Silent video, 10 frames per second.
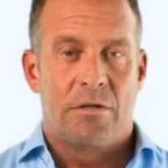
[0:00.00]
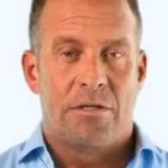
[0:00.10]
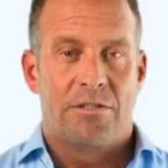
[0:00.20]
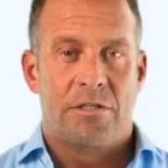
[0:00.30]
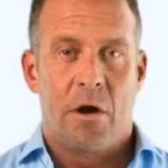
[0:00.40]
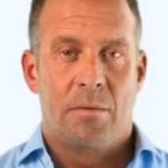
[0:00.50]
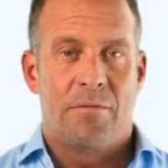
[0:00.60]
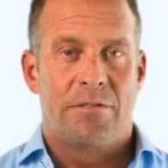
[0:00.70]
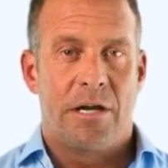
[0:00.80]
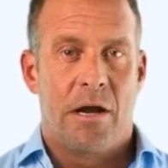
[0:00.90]
The scope
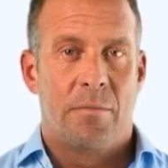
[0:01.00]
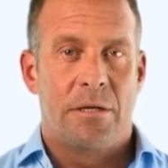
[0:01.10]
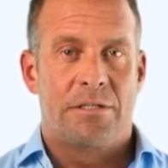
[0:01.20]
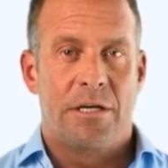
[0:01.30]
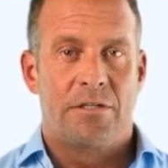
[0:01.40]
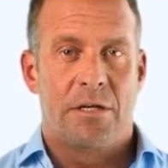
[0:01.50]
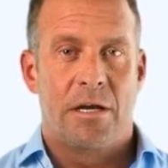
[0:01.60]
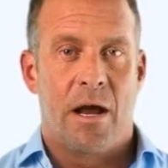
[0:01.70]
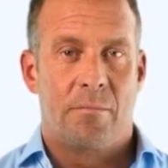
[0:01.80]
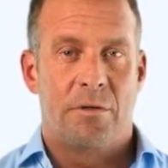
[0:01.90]
of TLPT should
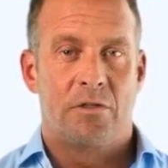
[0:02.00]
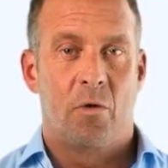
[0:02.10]
encompass